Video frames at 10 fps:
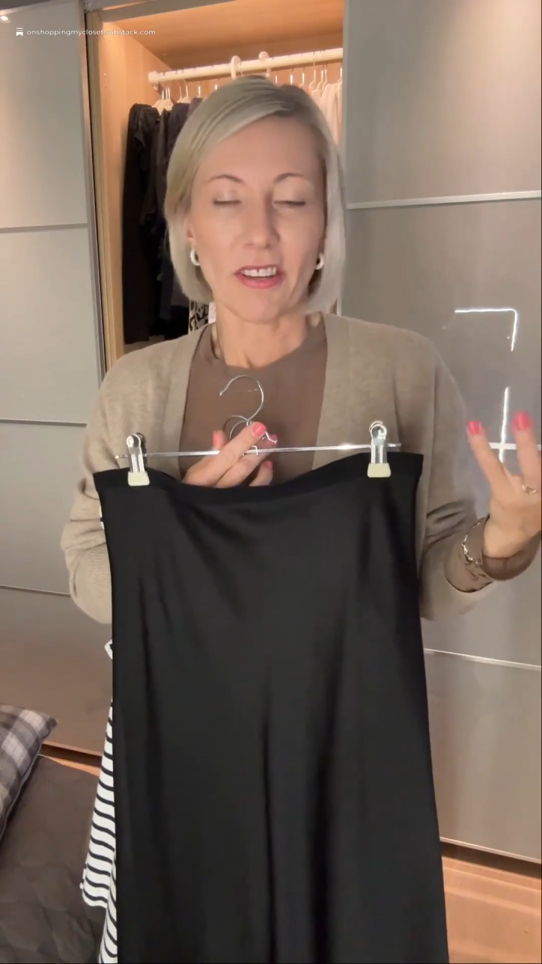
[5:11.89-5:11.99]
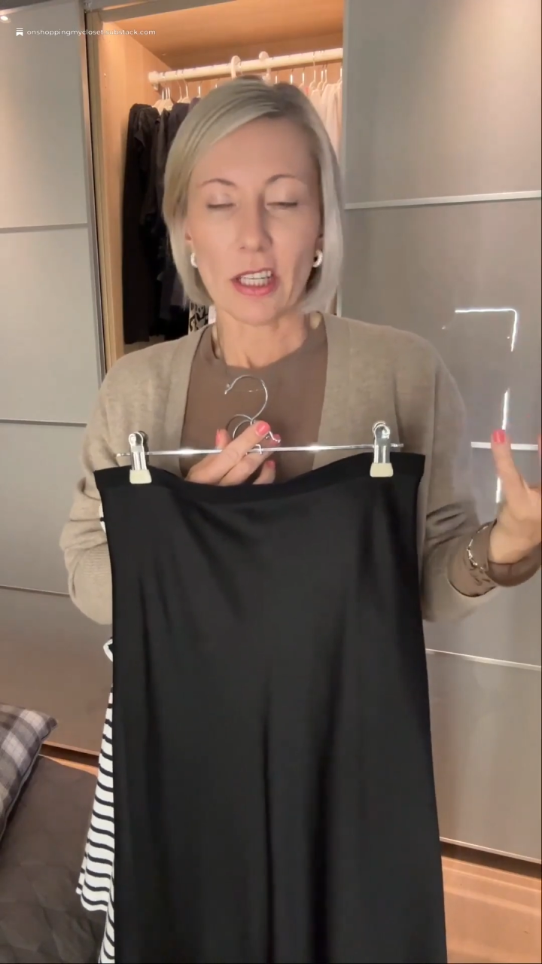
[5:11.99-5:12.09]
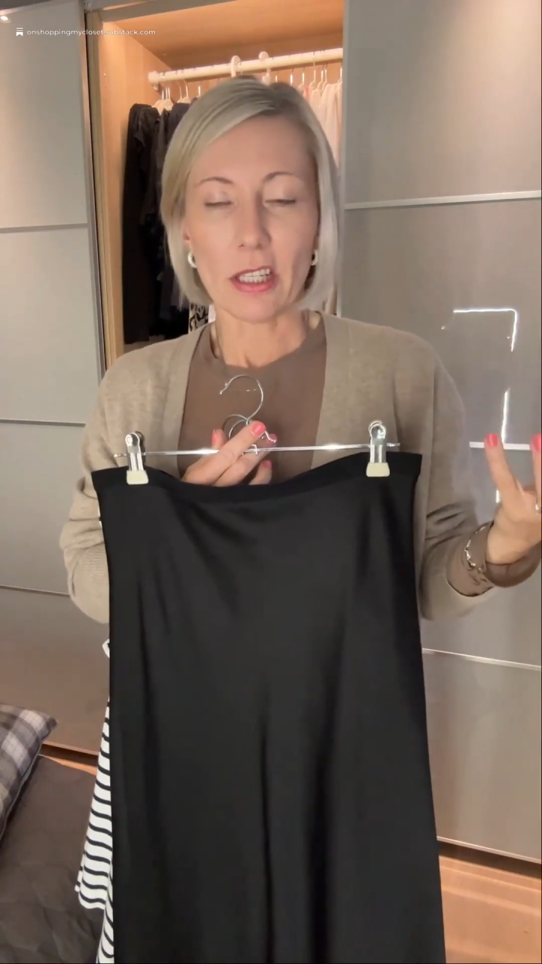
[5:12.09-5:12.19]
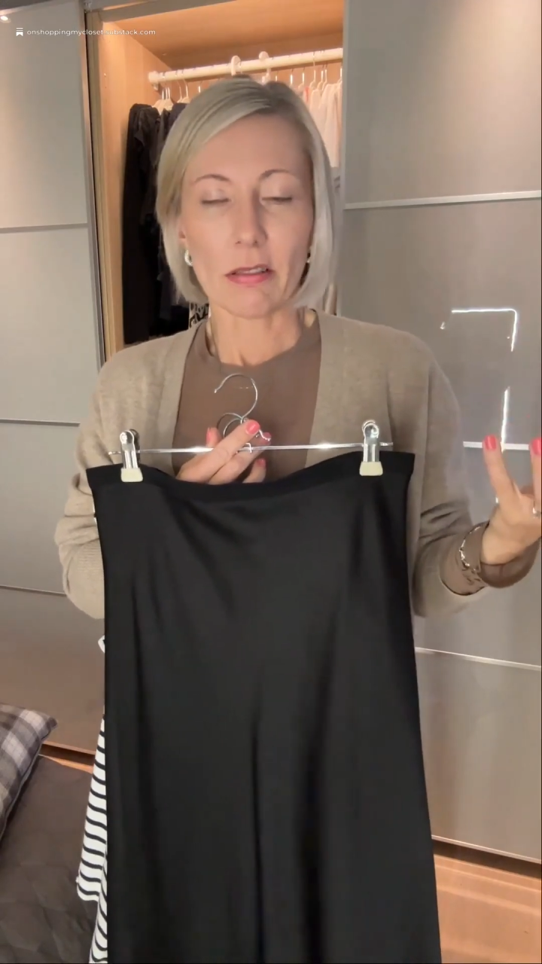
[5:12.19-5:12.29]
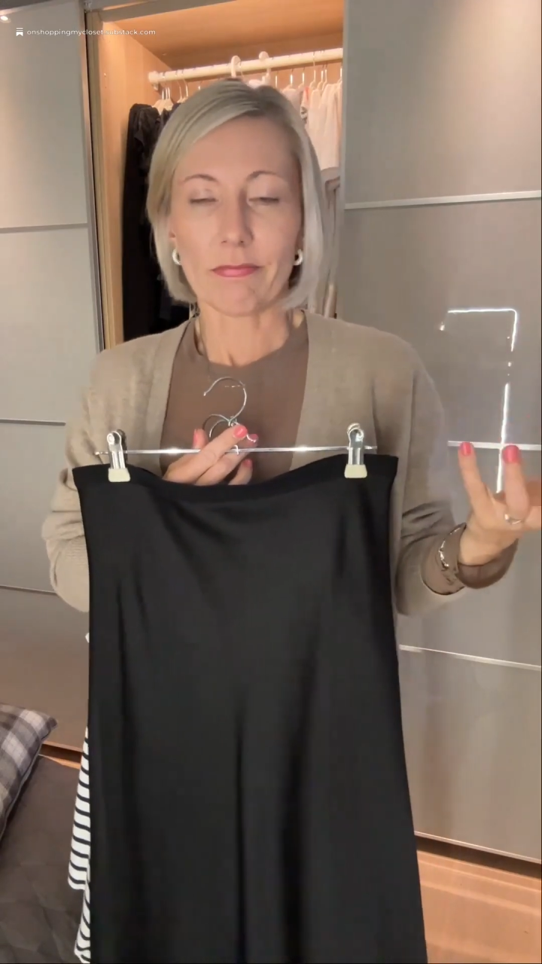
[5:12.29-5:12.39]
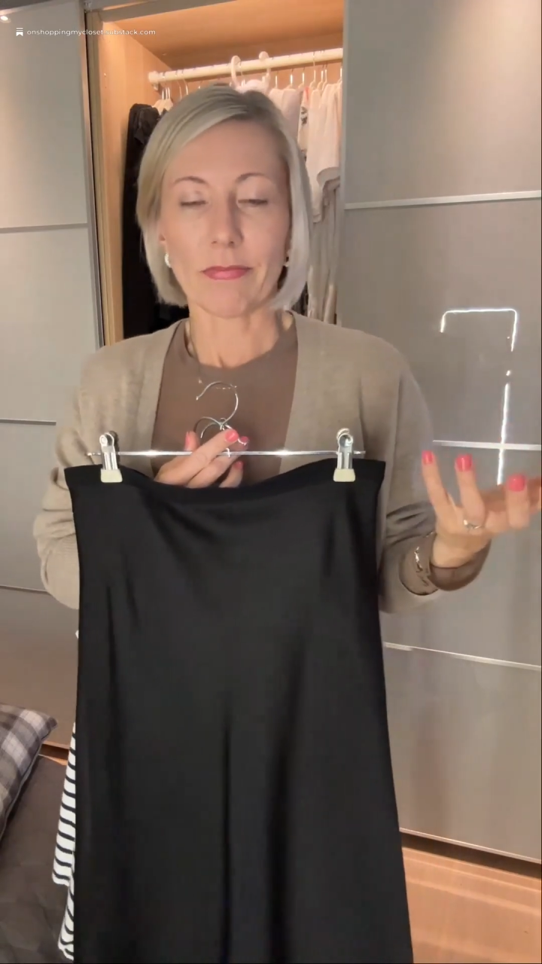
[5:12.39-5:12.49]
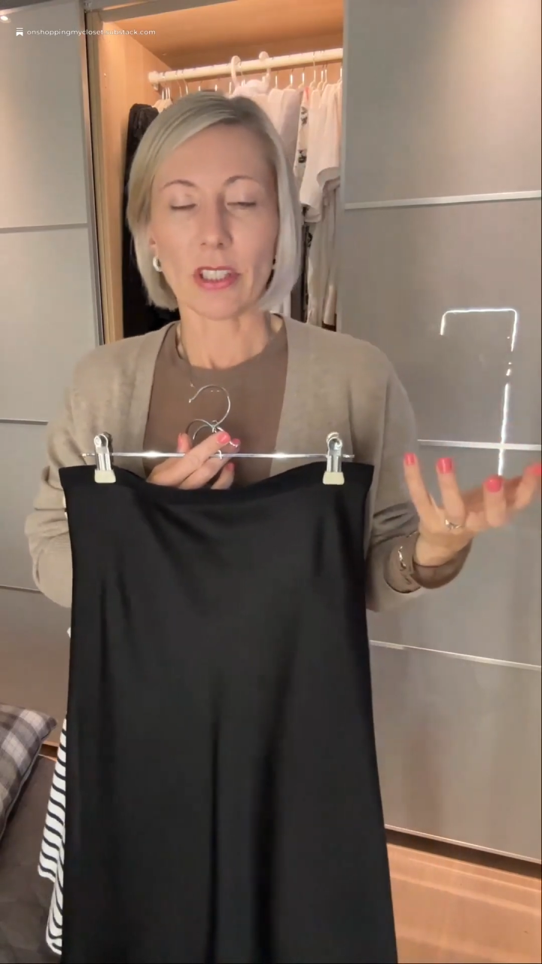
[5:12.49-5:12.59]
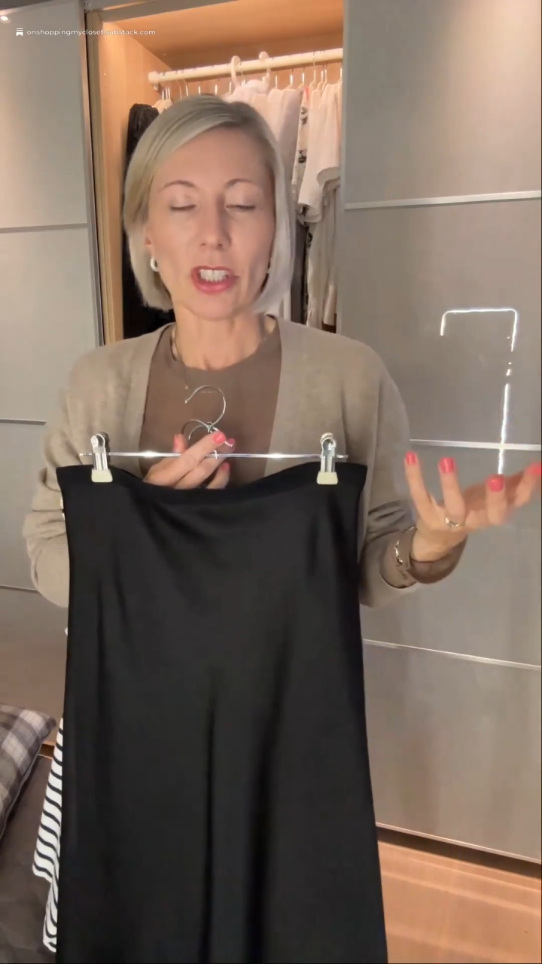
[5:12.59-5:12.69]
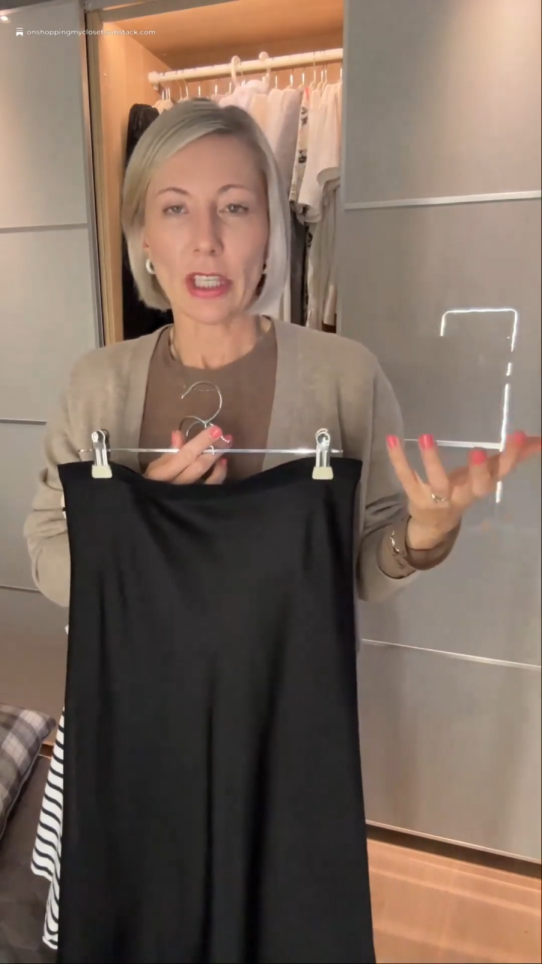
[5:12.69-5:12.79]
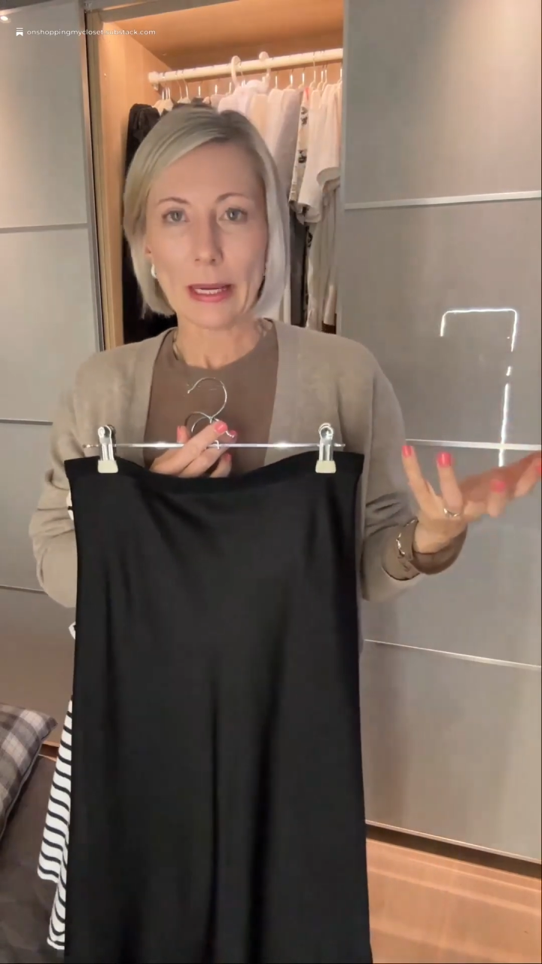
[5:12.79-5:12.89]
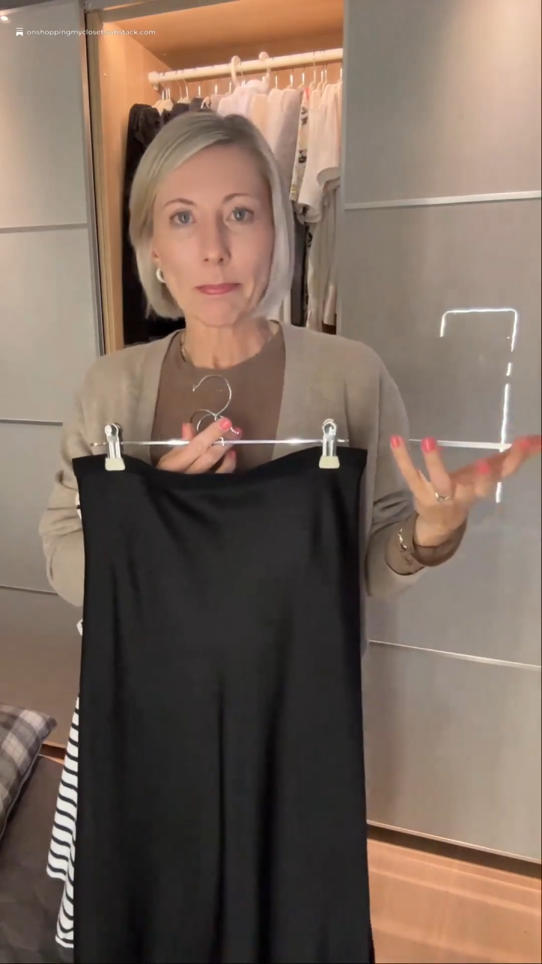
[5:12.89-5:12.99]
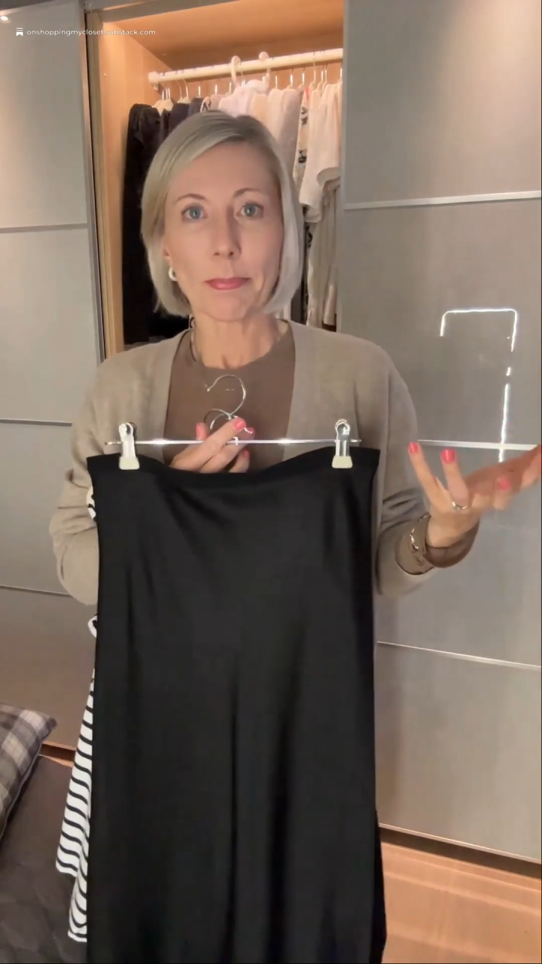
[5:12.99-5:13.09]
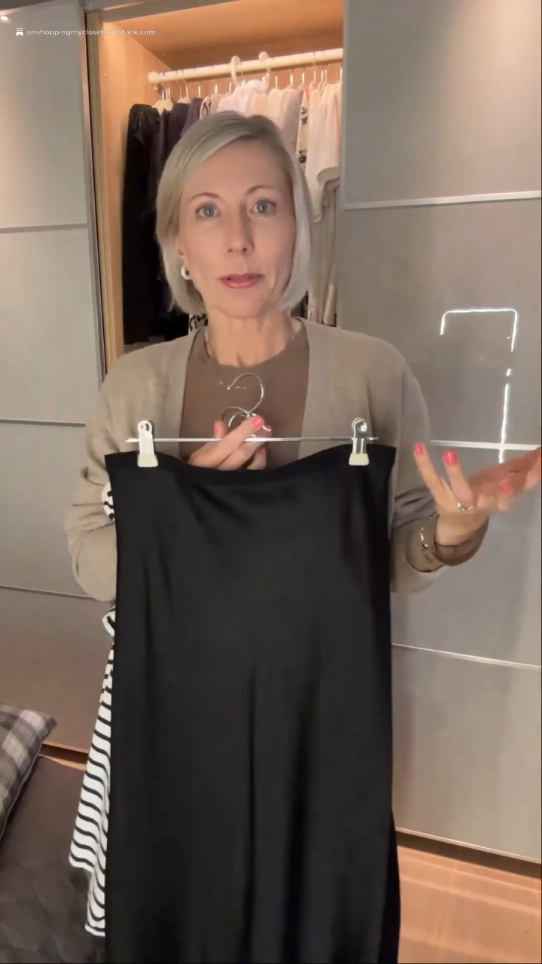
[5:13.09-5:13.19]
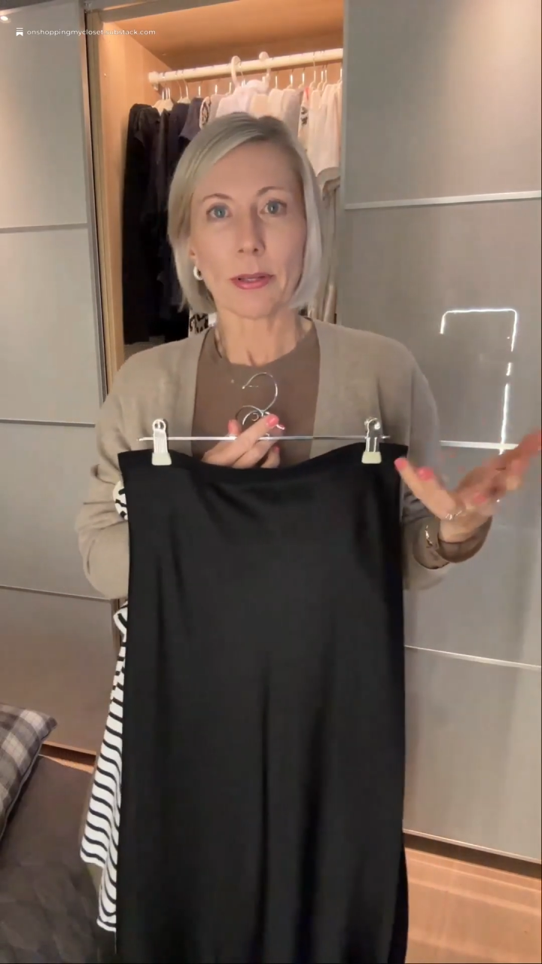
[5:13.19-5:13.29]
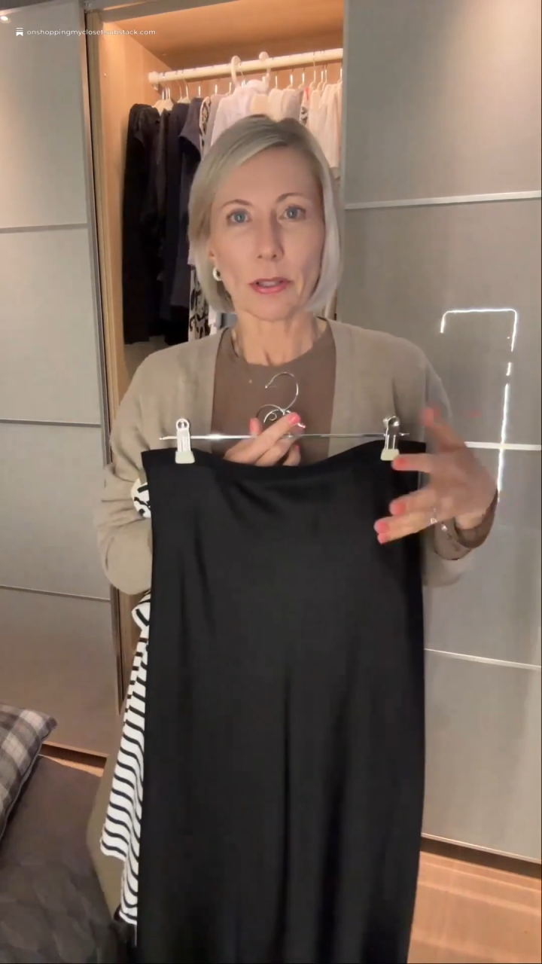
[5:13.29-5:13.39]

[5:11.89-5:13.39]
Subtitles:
funny shape,